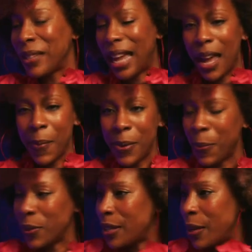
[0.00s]
I had
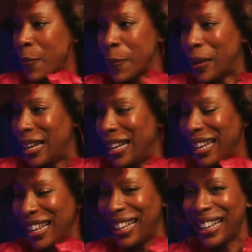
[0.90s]
people sending me money.
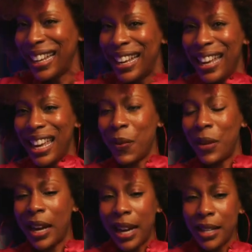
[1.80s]
And
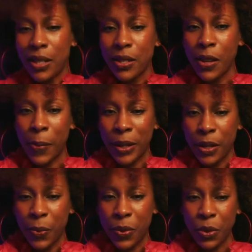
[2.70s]
when I got to
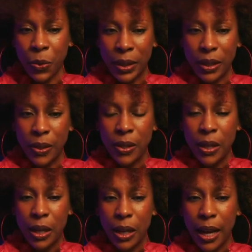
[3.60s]
Starbucks, it was surreal.
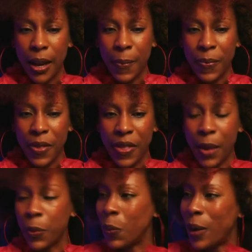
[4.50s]
They
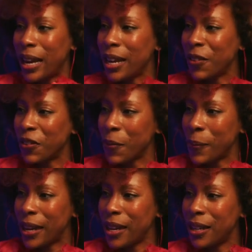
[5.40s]
were waiting for
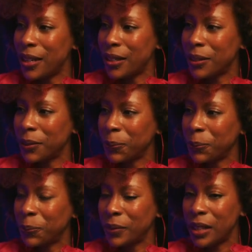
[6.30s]
me.
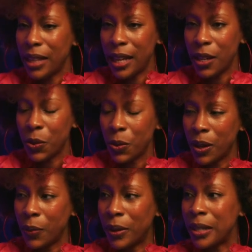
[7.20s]
They knew who
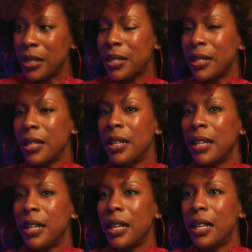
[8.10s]
I was.
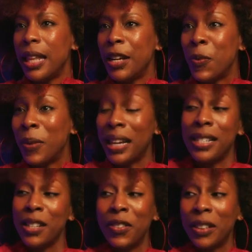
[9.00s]
They knew what I
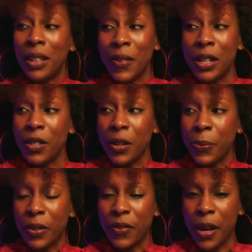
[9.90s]
did for a living in
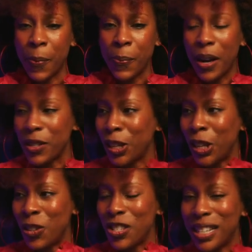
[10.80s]
terms of
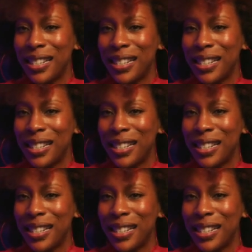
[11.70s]
prosecution.